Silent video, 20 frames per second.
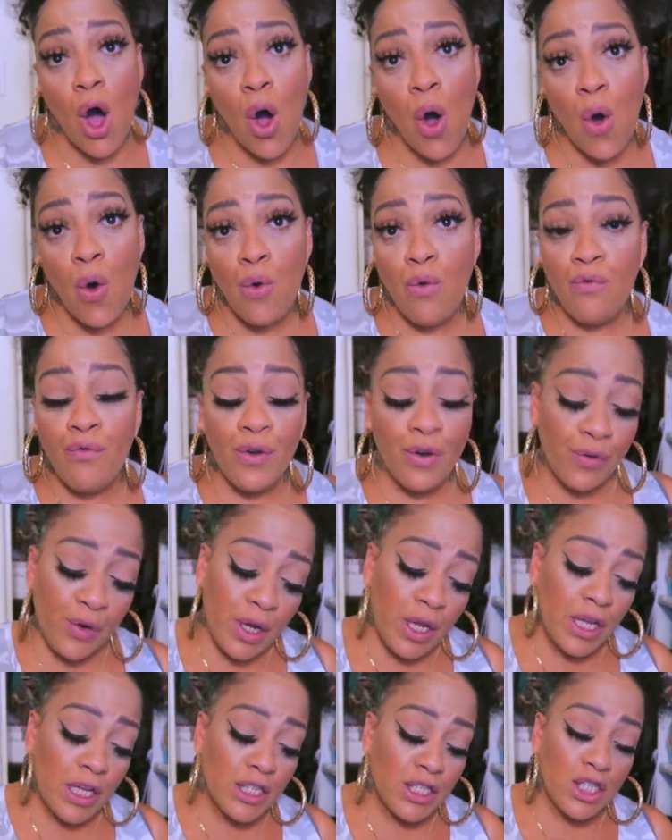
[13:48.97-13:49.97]
Over
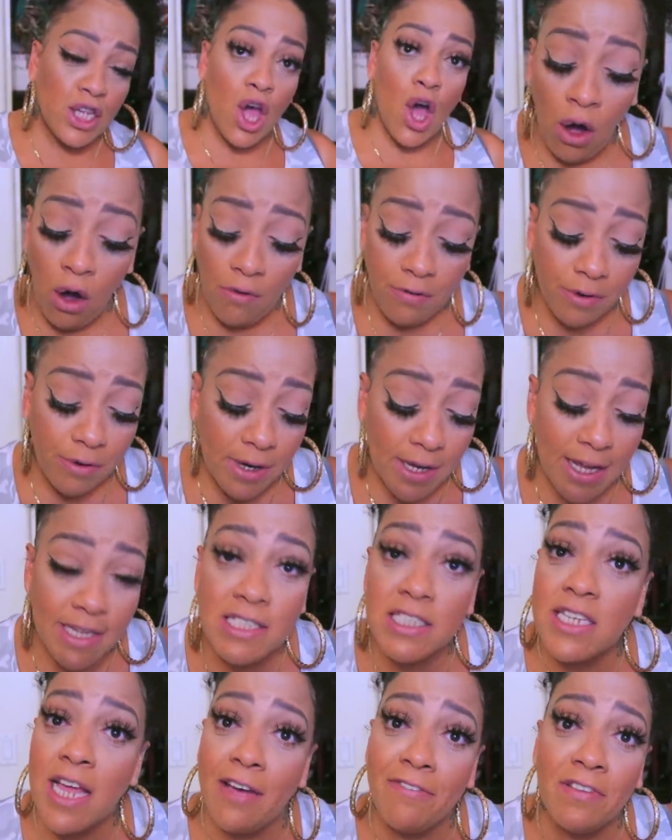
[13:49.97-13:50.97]
it. Over it
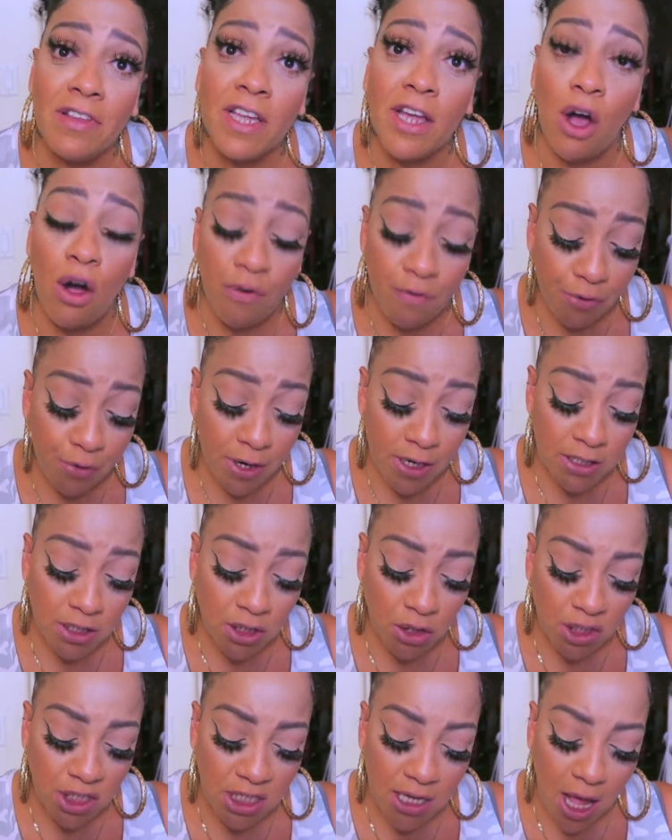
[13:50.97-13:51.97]
is definitely over it.
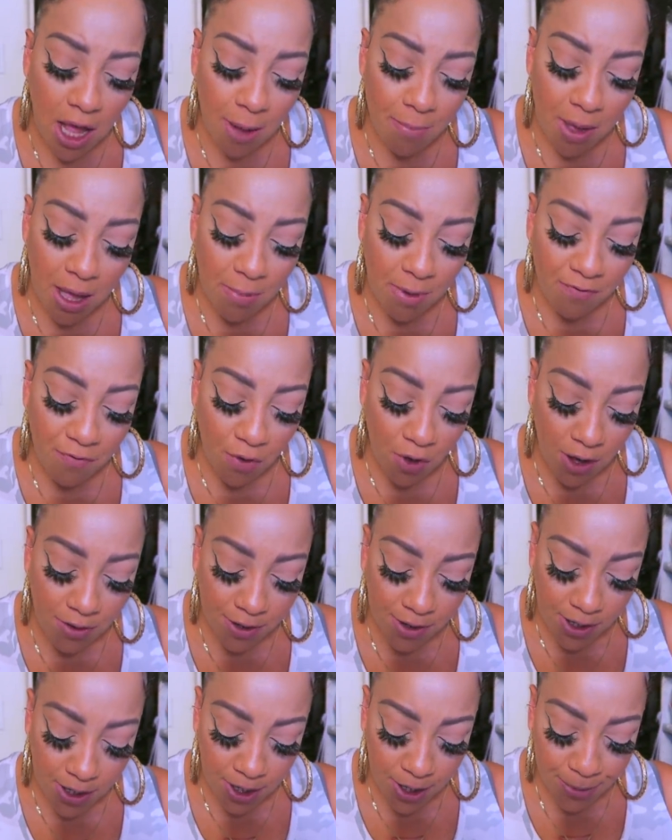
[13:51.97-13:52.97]
So she got her baby
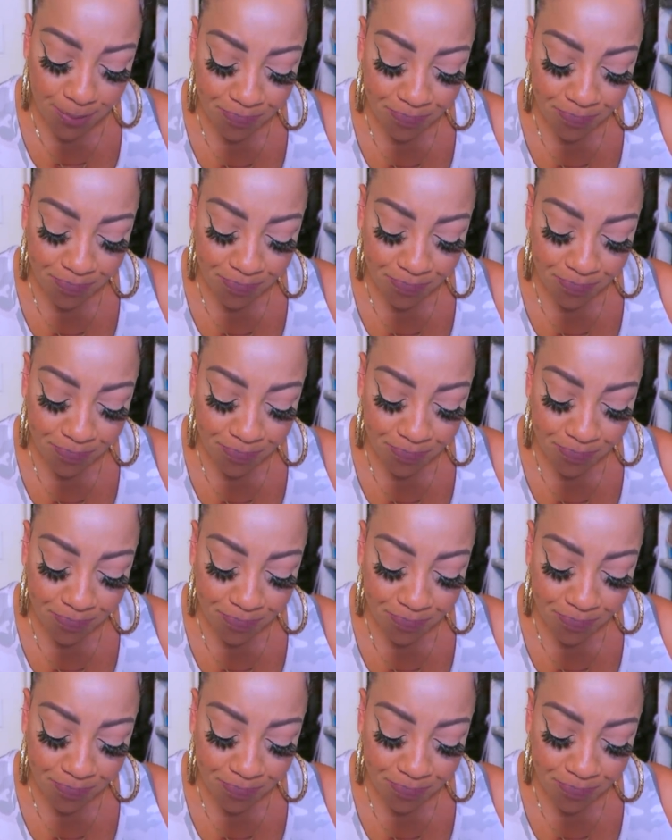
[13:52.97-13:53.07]
father here.